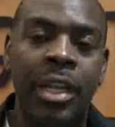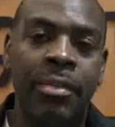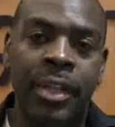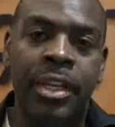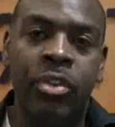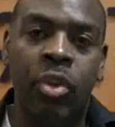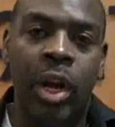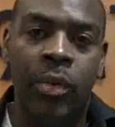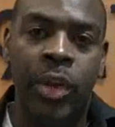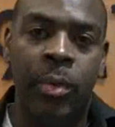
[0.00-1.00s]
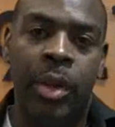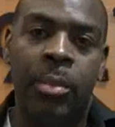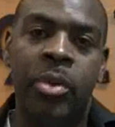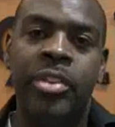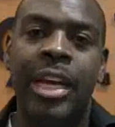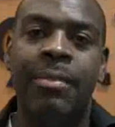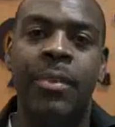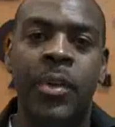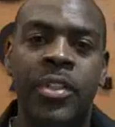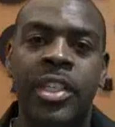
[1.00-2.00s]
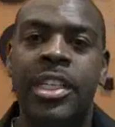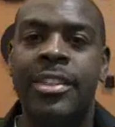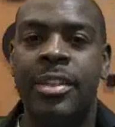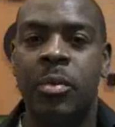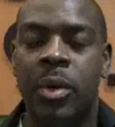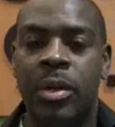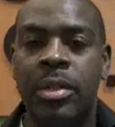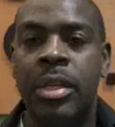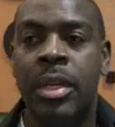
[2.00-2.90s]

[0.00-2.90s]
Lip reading: We live in Toronto here, one of the most diverse cities in the world,